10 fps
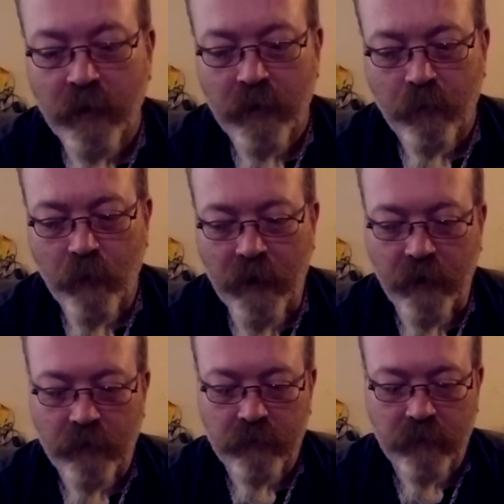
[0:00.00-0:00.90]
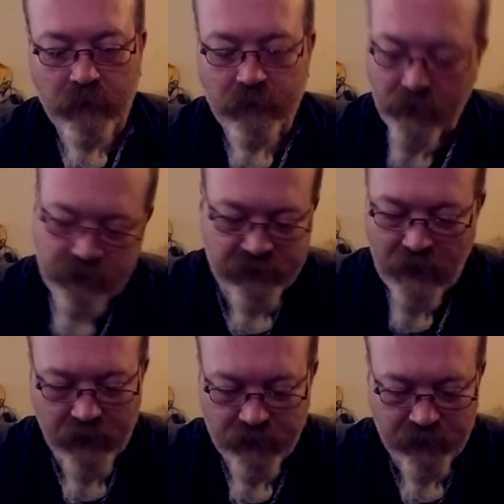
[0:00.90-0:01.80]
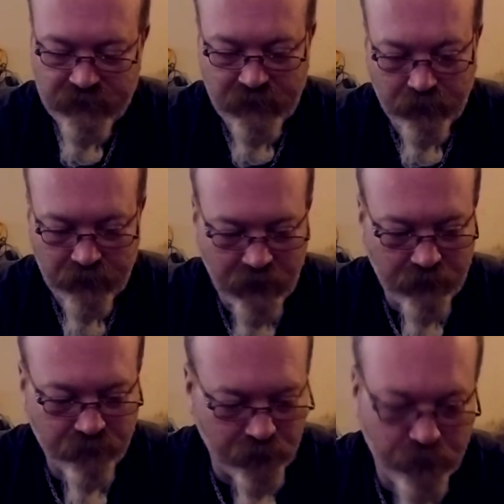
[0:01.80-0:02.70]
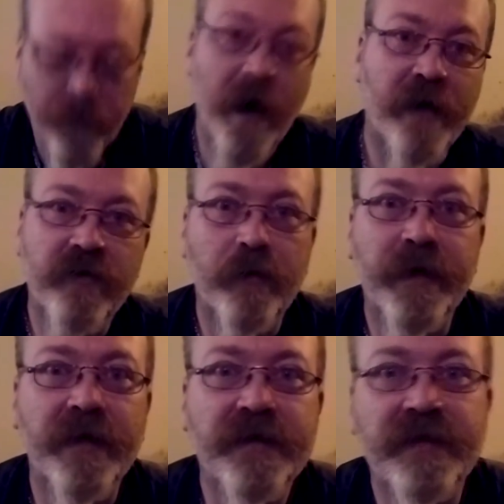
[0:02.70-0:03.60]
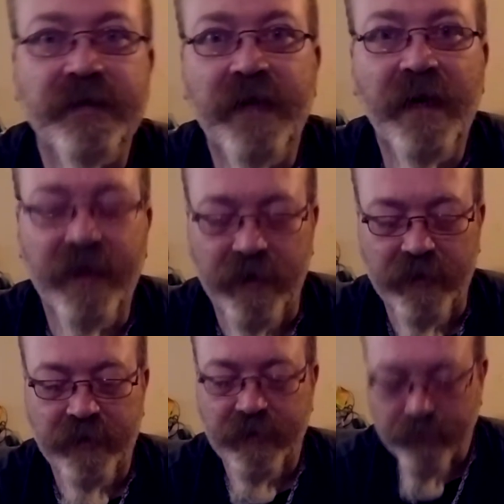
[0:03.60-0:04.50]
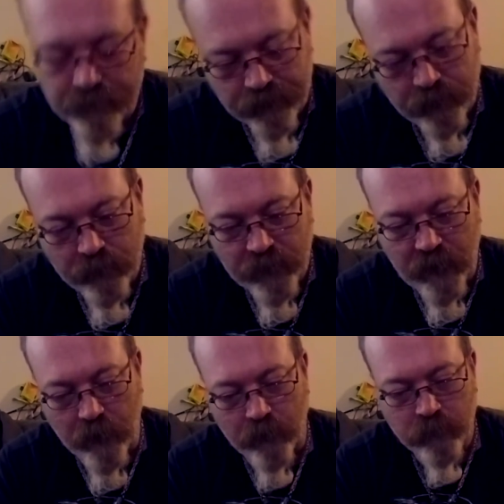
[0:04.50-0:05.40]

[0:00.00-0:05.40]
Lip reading: well, it's not an until then for you guys, it'll be instantaneous. So